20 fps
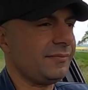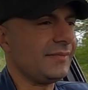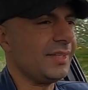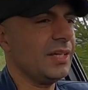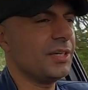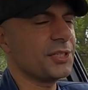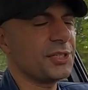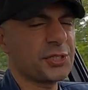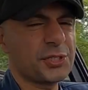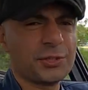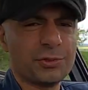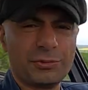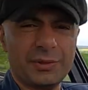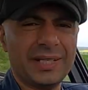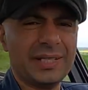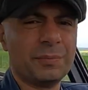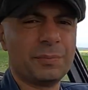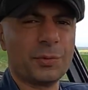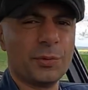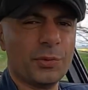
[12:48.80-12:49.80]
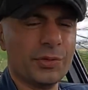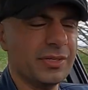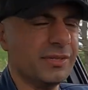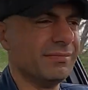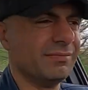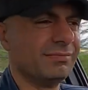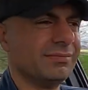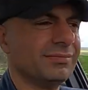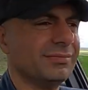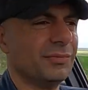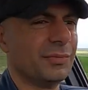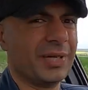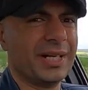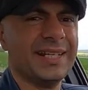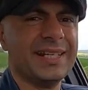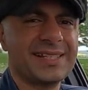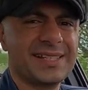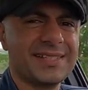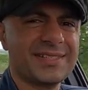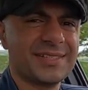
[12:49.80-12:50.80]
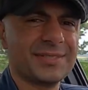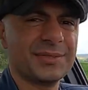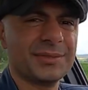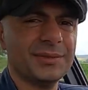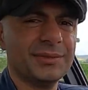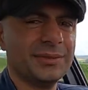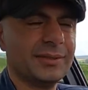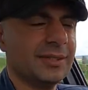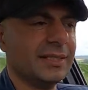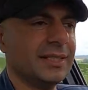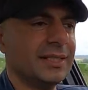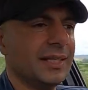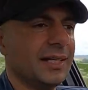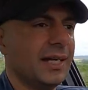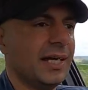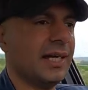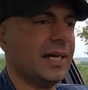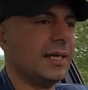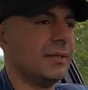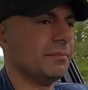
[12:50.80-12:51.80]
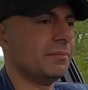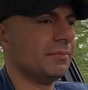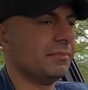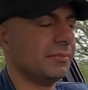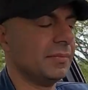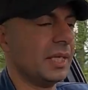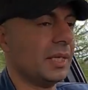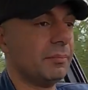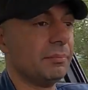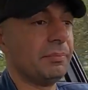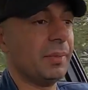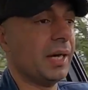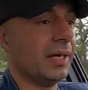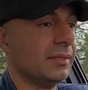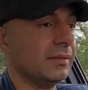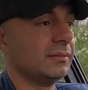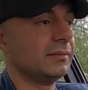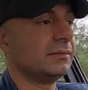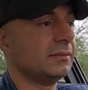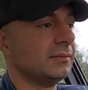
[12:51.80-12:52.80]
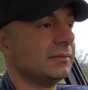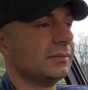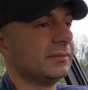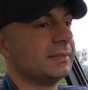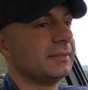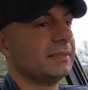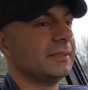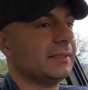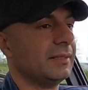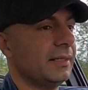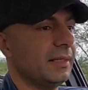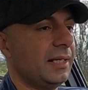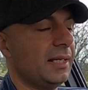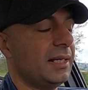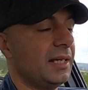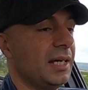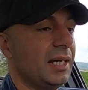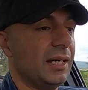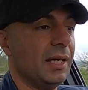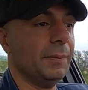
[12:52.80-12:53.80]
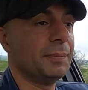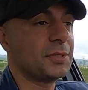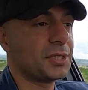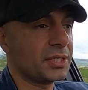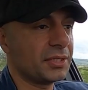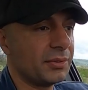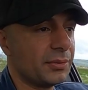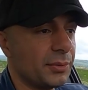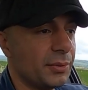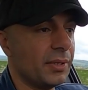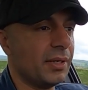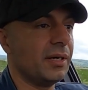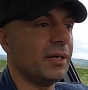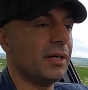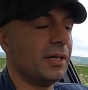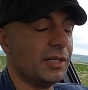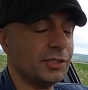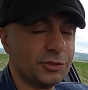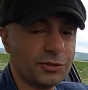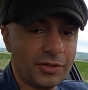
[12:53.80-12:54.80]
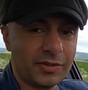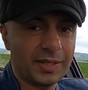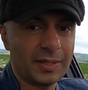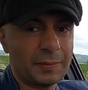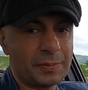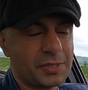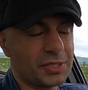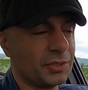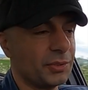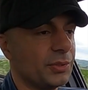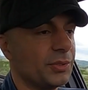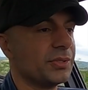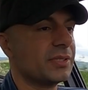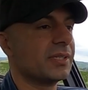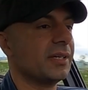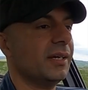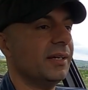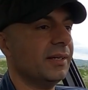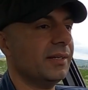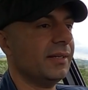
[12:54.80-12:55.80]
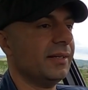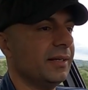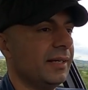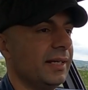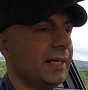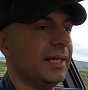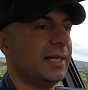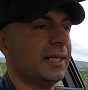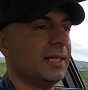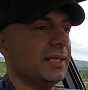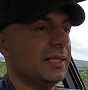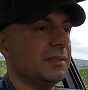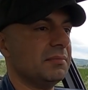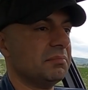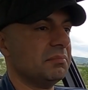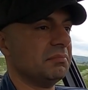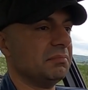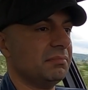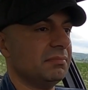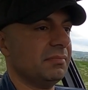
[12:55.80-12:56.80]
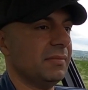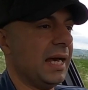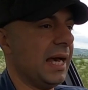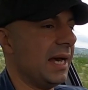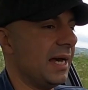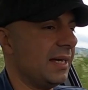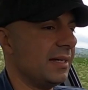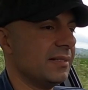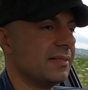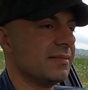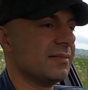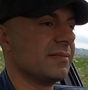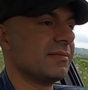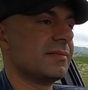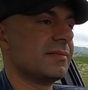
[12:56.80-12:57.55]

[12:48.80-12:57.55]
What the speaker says: I should really broaden what I listen to. But up to 100th episode, and